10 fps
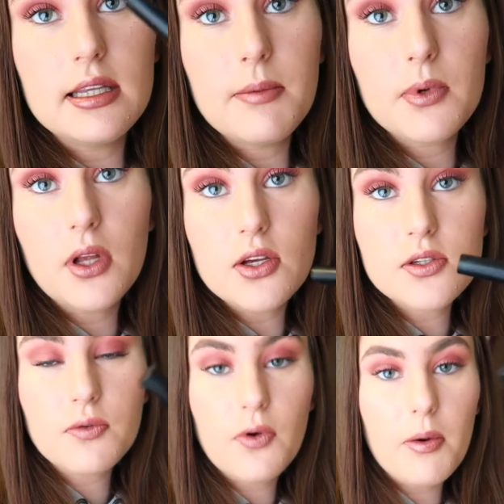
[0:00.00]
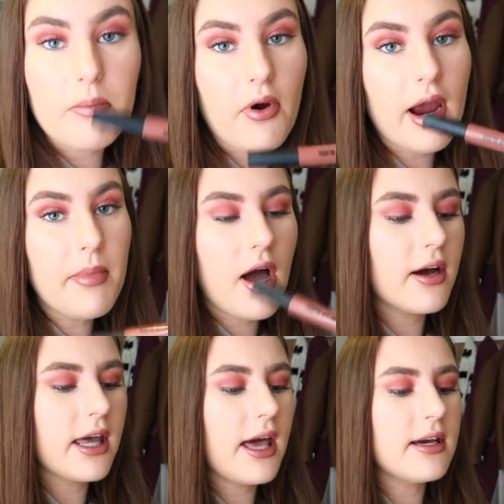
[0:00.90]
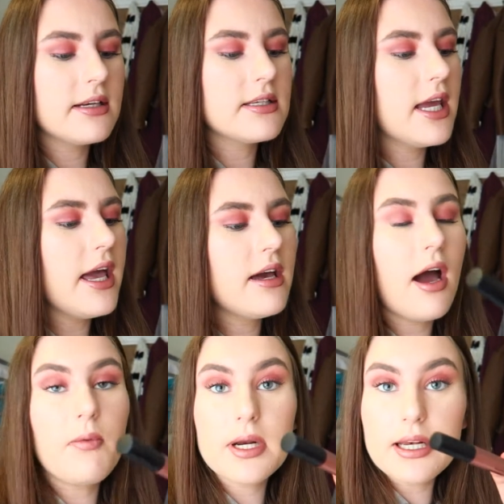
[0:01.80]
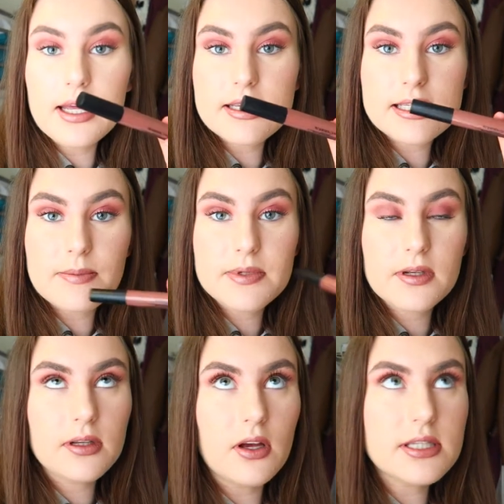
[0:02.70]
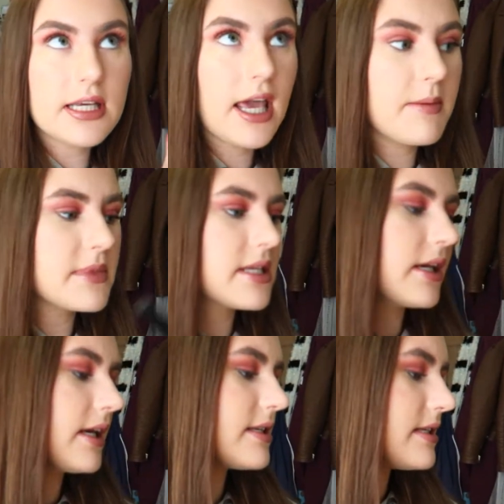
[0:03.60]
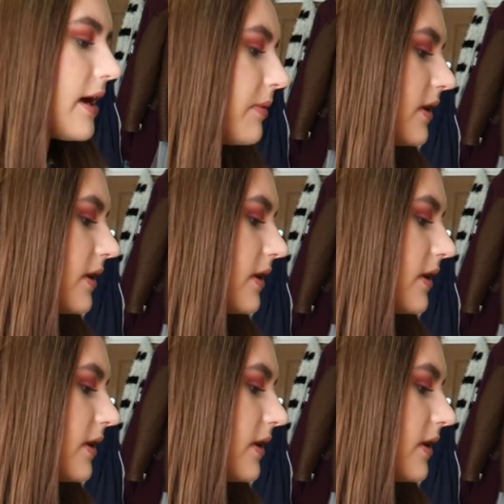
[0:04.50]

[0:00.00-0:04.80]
a lip gloss from Primark, and yeah, I really like this lip gloss. It came as like a set